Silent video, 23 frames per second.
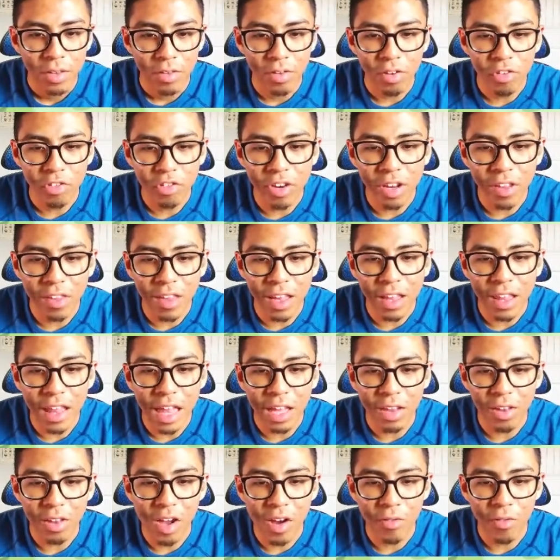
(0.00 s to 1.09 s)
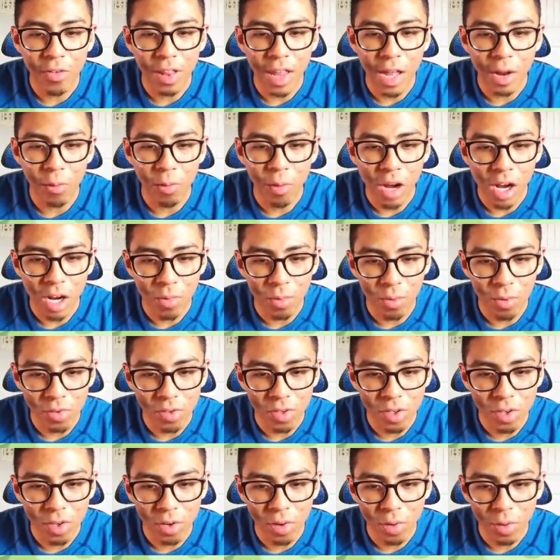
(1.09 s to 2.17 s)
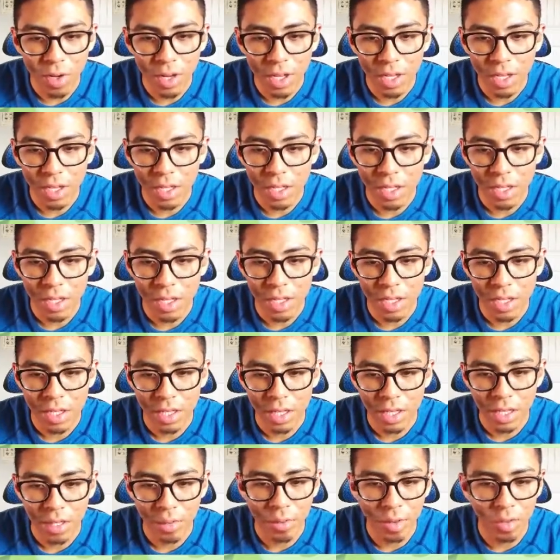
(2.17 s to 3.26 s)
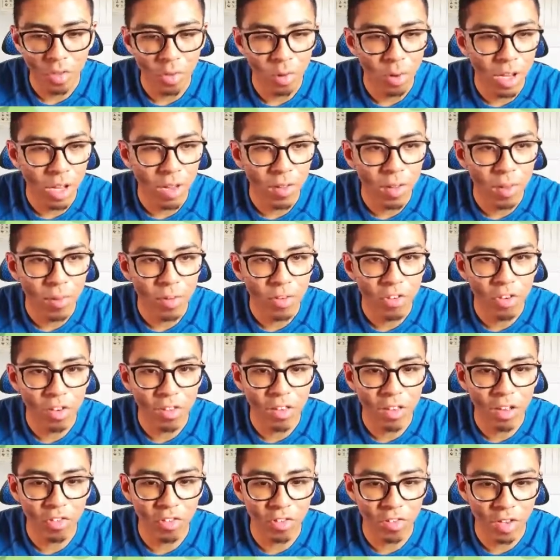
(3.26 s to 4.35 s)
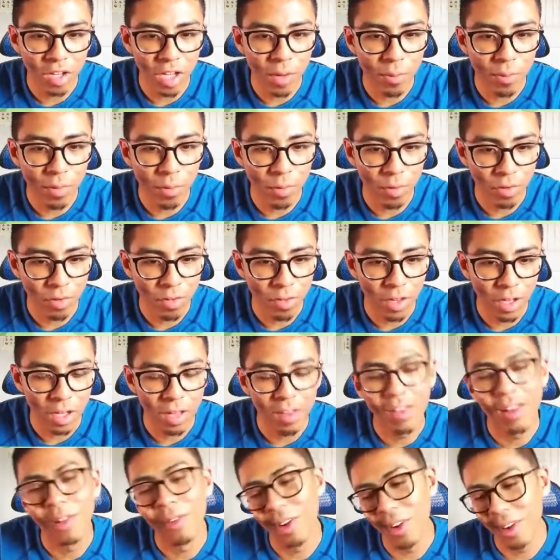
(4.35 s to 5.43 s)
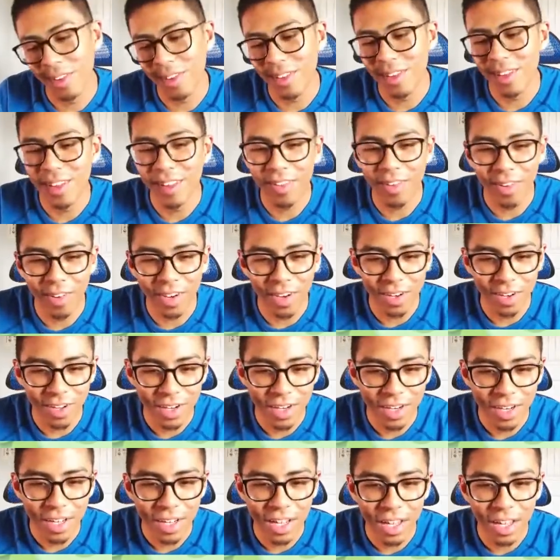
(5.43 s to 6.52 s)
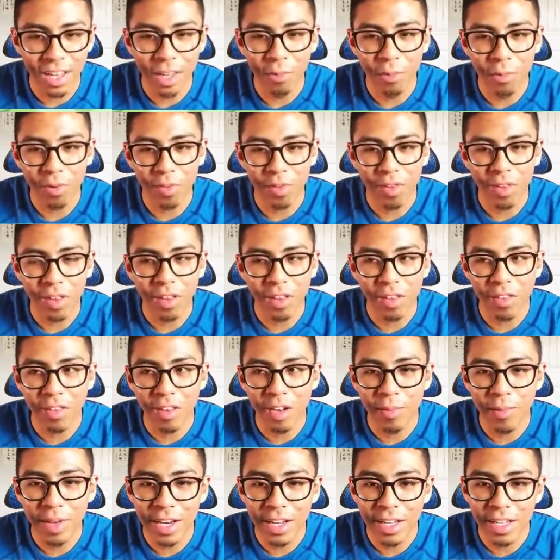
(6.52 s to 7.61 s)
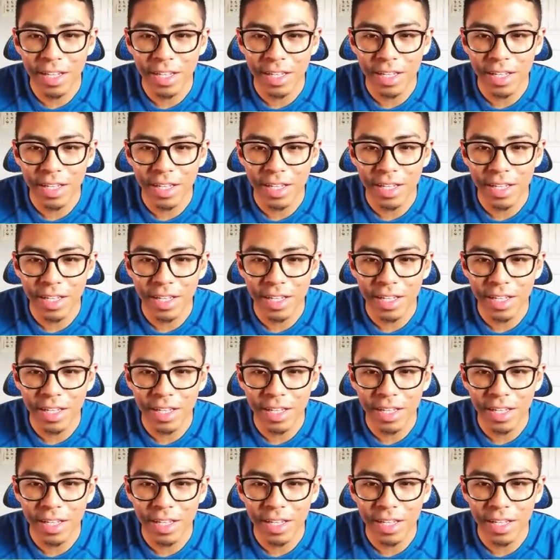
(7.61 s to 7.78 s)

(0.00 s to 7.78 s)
So it shouldn't take that long for that rock mold to go away. With 20 of them, it should take just a couple more seconds. There we go. See, it's already done. And then we'll see a cinematic.